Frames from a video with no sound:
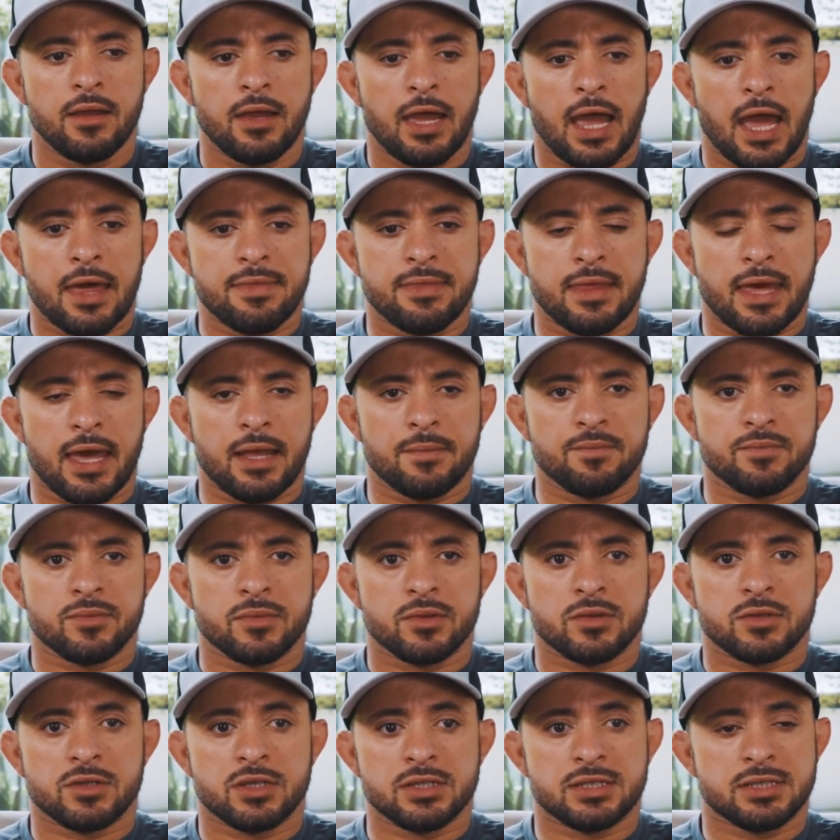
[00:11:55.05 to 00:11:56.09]
and then
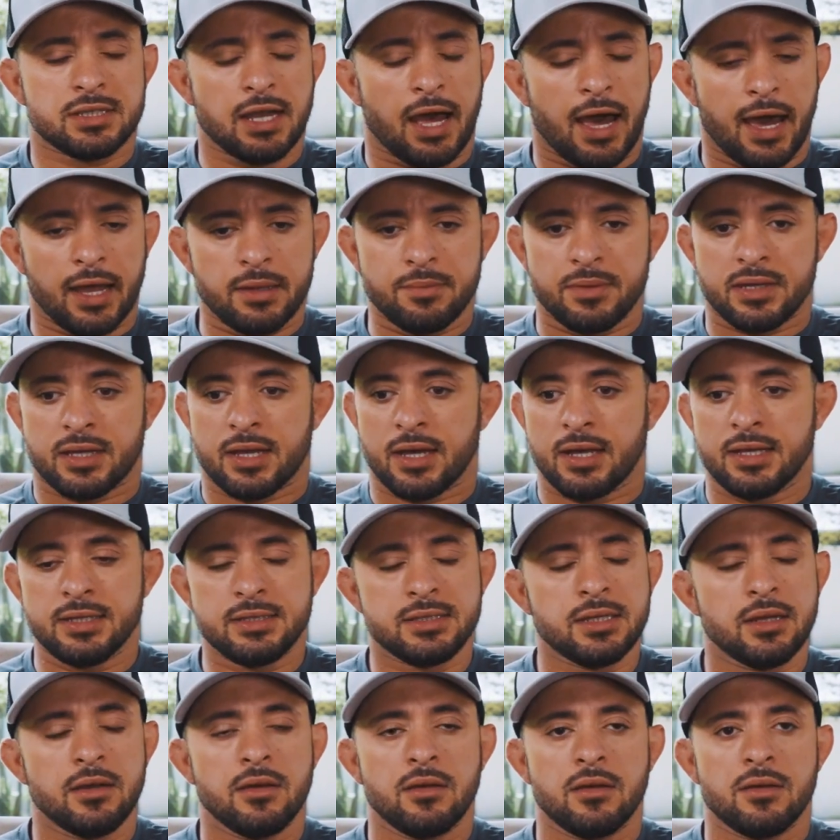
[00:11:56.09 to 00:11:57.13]
decide,
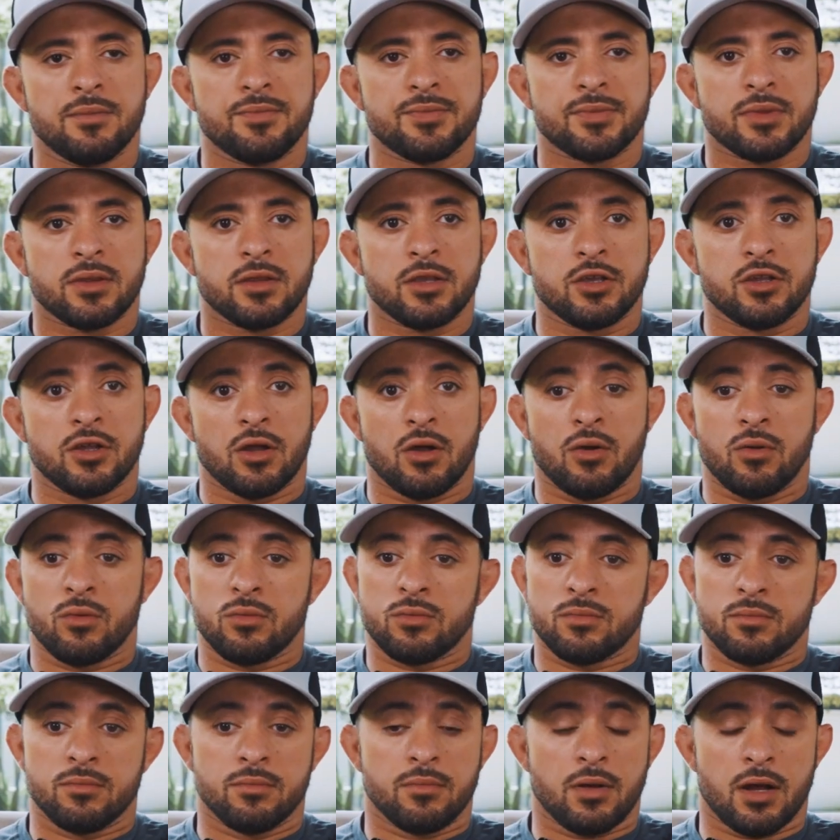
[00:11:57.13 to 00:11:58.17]
because, you know,
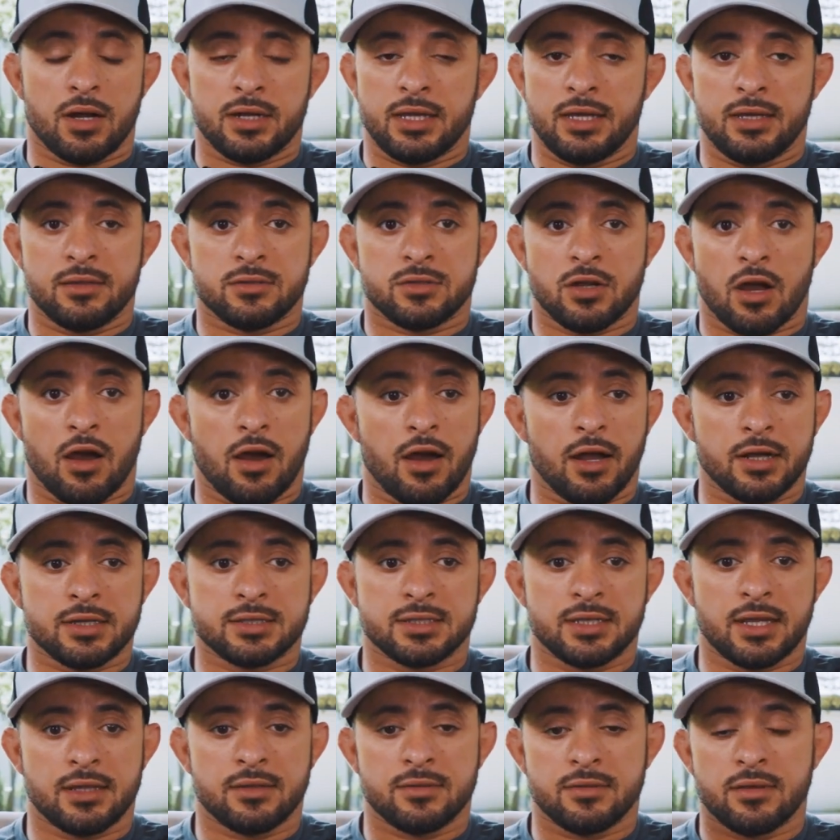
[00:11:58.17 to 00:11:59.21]
money
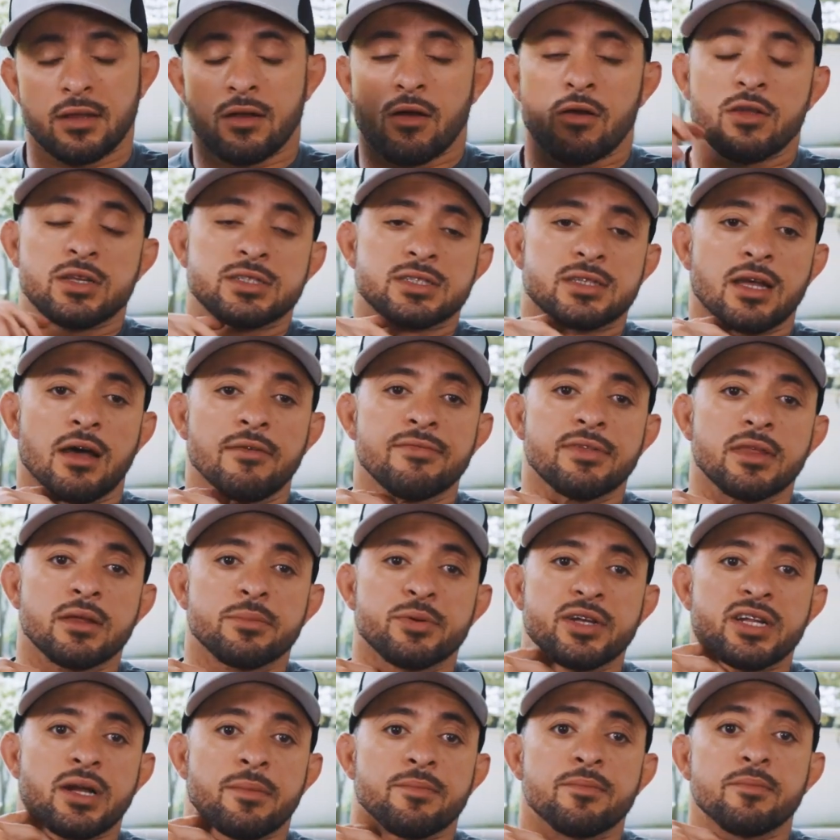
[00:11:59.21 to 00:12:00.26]
talks and all this stuff, that they
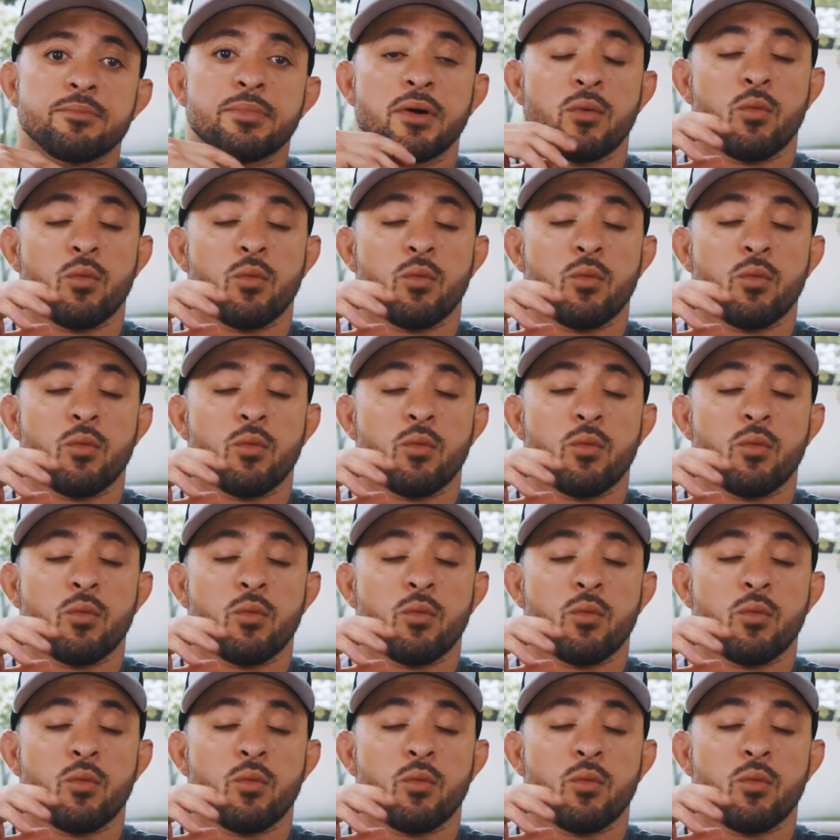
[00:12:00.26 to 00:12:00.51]
breed them. But